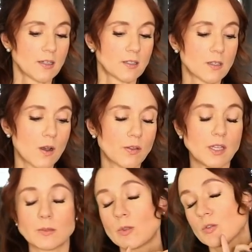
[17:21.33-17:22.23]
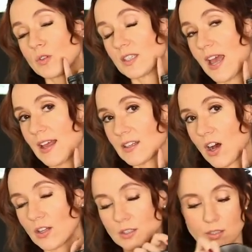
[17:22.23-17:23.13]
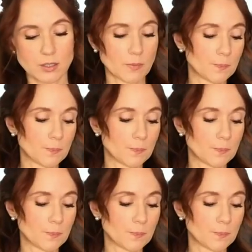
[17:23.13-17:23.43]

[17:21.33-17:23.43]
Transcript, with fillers: So these boots were ten dollars,